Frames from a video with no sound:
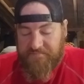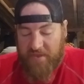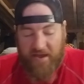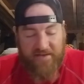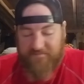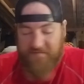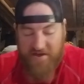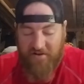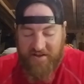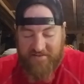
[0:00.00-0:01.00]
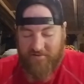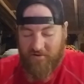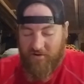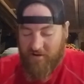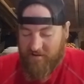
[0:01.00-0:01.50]
I can feel it.
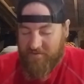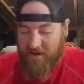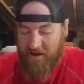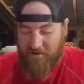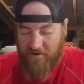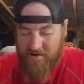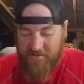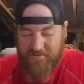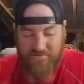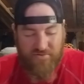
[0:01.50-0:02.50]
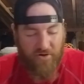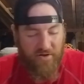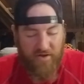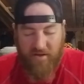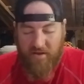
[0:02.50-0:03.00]
Oh, I thought I heard it too.
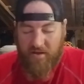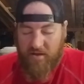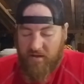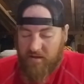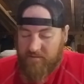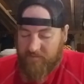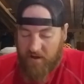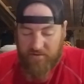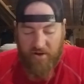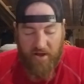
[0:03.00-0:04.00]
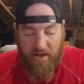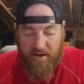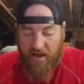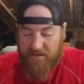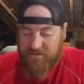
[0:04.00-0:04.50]
Father
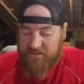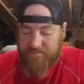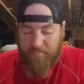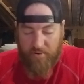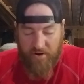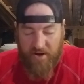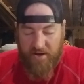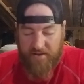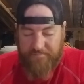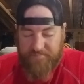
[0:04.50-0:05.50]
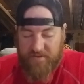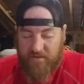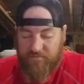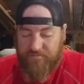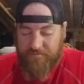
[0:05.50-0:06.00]
God, I just pray
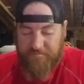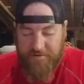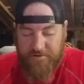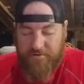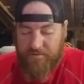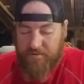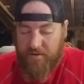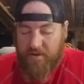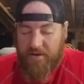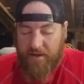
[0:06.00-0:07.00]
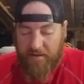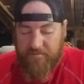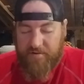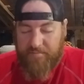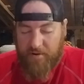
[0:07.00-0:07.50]
that you fill
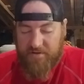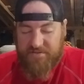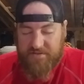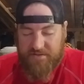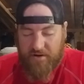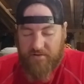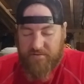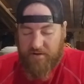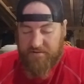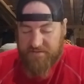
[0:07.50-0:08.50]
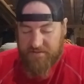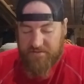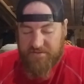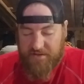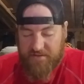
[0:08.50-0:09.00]
every person's heart that are still
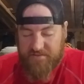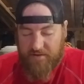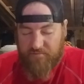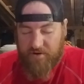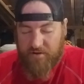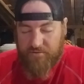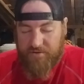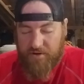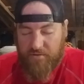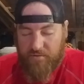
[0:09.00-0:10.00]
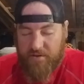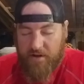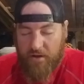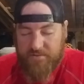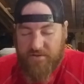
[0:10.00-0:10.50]
sick and suffering out there with
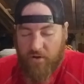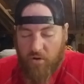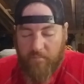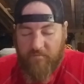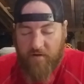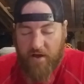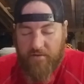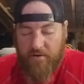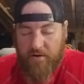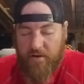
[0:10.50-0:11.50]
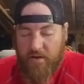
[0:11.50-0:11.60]
an ounce of hope, Father.